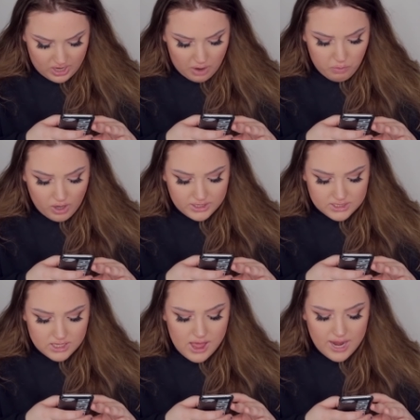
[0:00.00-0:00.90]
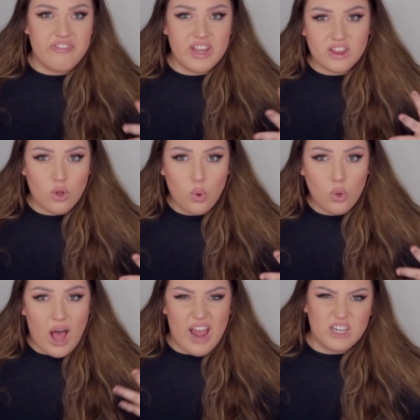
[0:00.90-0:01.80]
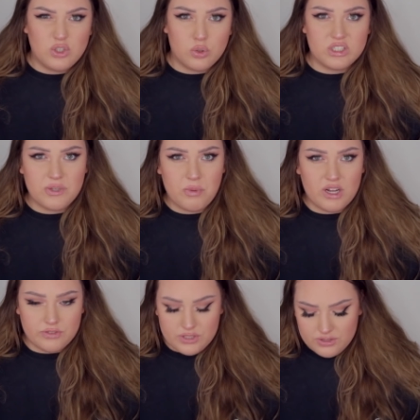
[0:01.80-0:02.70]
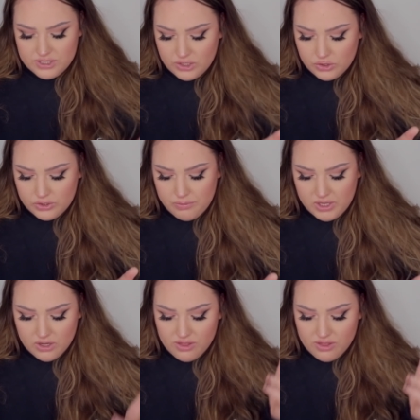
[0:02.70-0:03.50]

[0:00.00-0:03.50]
I wanted to like fit the whole I Adore Someone Else, Sincerely Me.